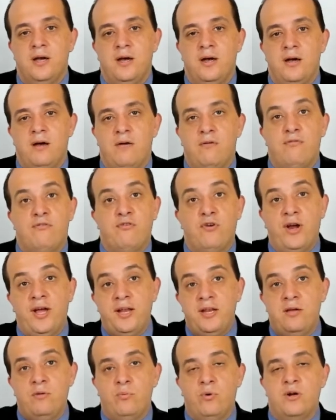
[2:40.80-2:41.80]
for
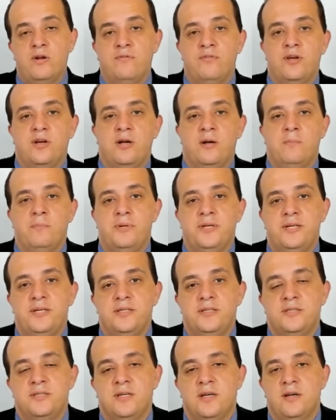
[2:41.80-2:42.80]
any one of the
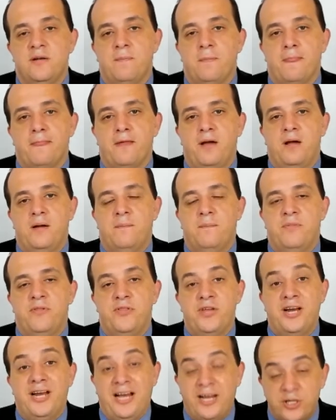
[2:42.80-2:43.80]
companies
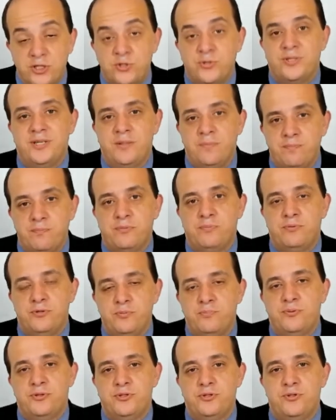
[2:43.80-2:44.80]
that actually
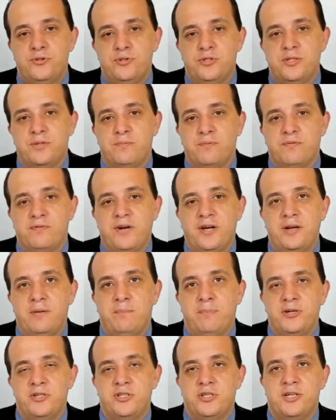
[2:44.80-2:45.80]
produce and provide a
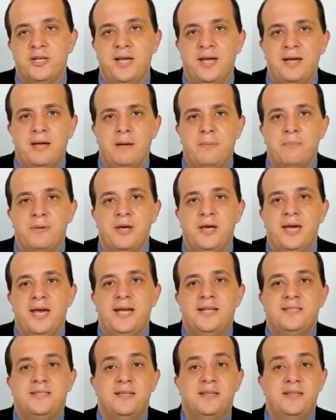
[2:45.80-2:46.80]
budgeting app.
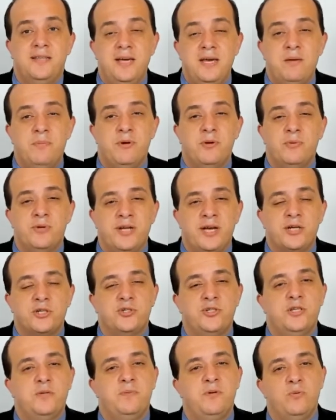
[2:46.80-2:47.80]
And to them, it would
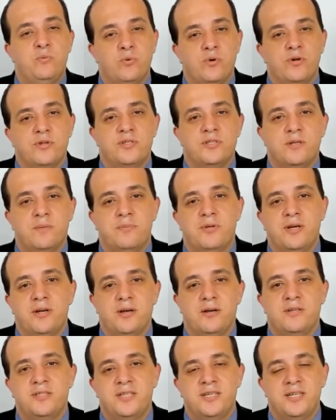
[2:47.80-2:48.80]
actually be worth something
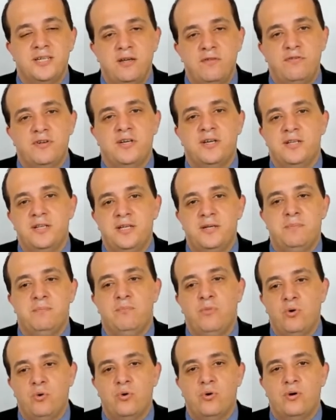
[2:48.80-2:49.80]
significantly
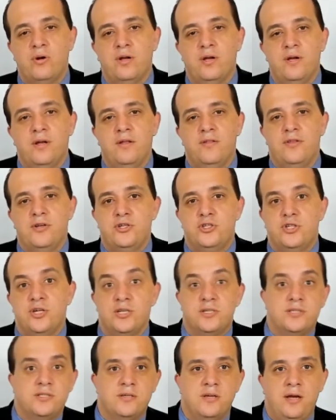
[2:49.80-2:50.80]
more than
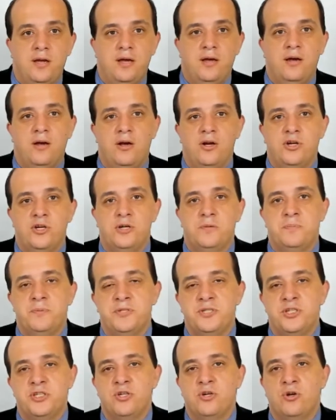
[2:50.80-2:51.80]
just a good
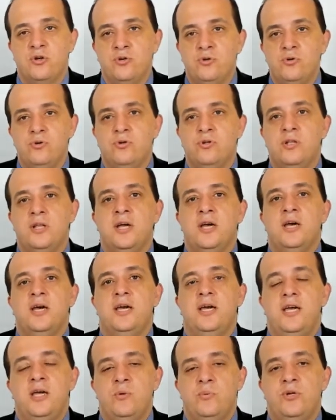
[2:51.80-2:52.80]
position on Google.
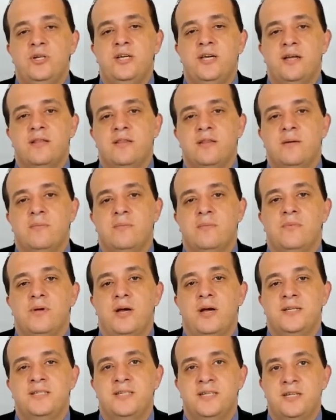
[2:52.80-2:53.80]
It would get them
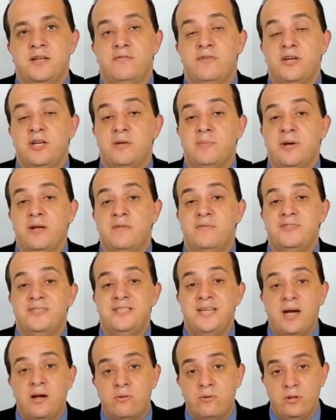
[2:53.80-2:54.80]
a significant amount of
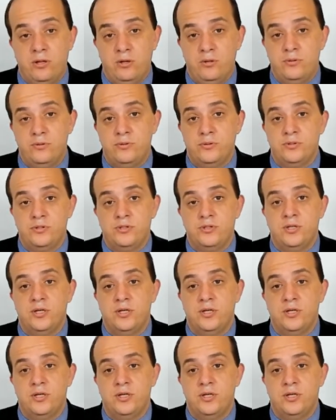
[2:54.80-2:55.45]
downloads